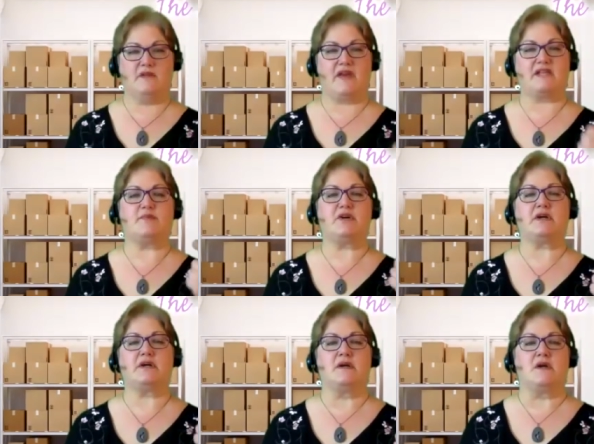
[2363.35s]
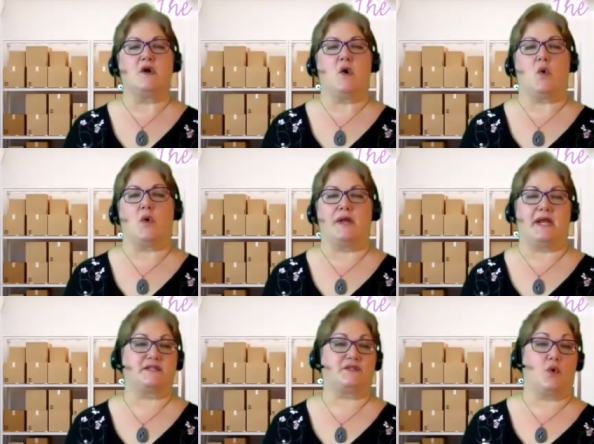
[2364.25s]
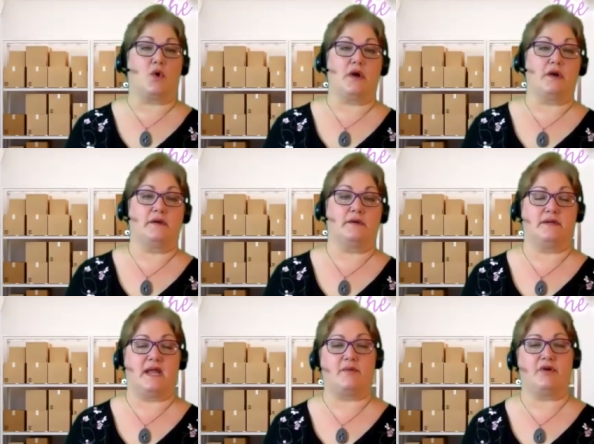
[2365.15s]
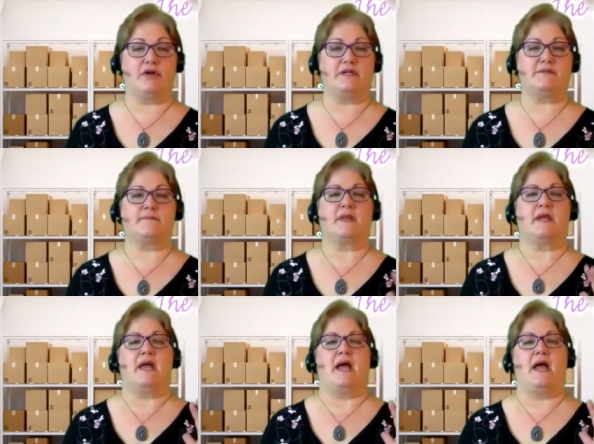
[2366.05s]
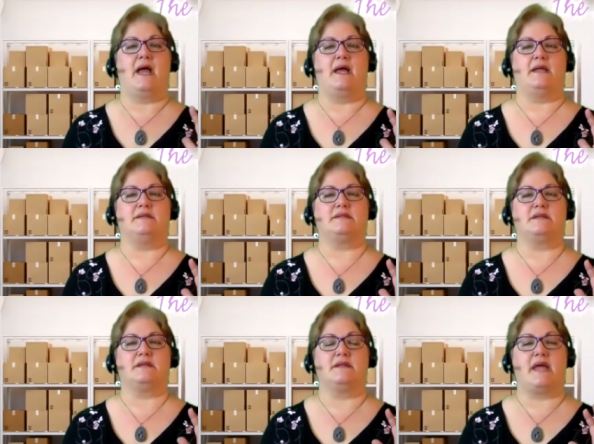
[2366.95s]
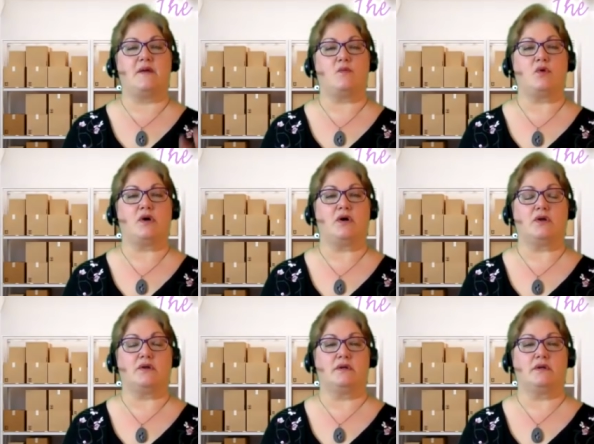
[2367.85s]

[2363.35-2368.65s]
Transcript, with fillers: Facebook or Nextdoor neighborhood, and they will